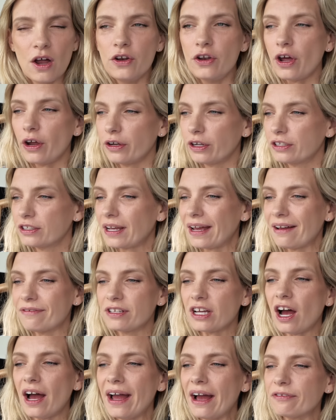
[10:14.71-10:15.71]
No, because
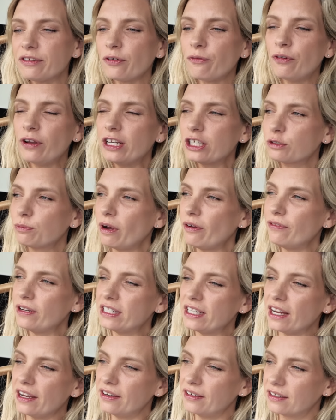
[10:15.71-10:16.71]
I have to finish my
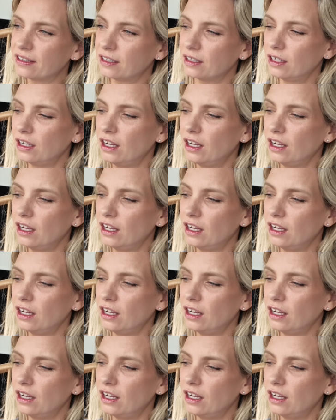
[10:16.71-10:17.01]
video.